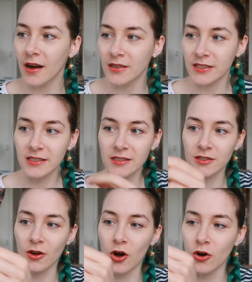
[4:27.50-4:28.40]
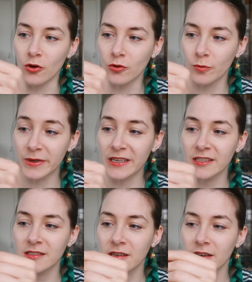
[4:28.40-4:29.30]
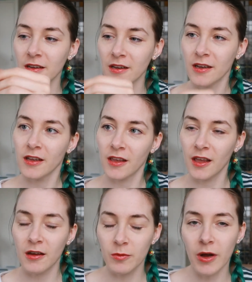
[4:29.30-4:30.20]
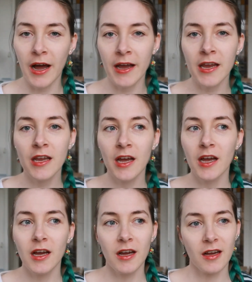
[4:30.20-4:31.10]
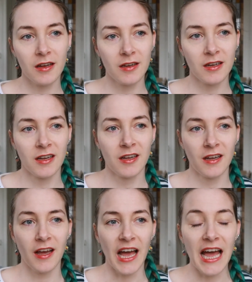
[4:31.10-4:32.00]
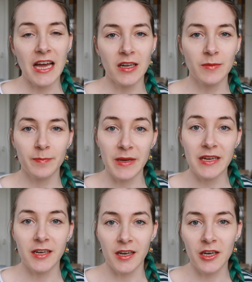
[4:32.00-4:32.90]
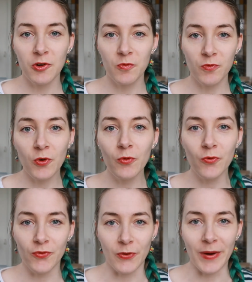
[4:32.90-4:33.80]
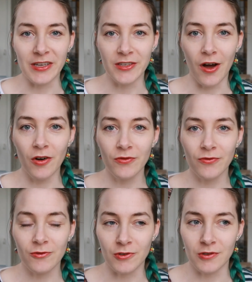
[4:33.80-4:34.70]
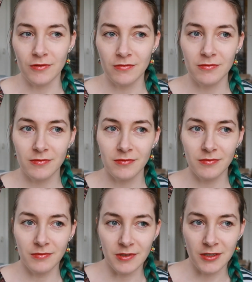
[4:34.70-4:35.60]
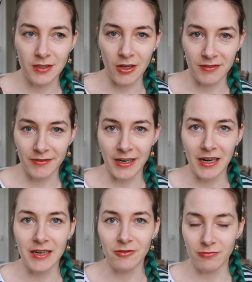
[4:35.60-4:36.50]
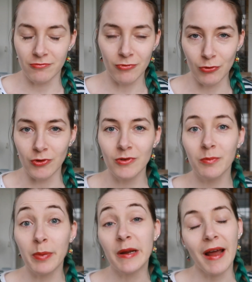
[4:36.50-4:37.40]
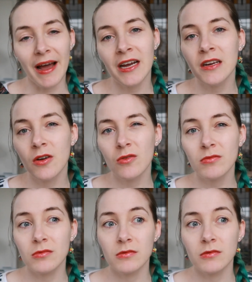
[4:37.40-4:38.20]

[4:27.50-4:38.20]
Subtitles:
this is a hoe, because I have made a new rule for myself, or it's not really a rule, but I don't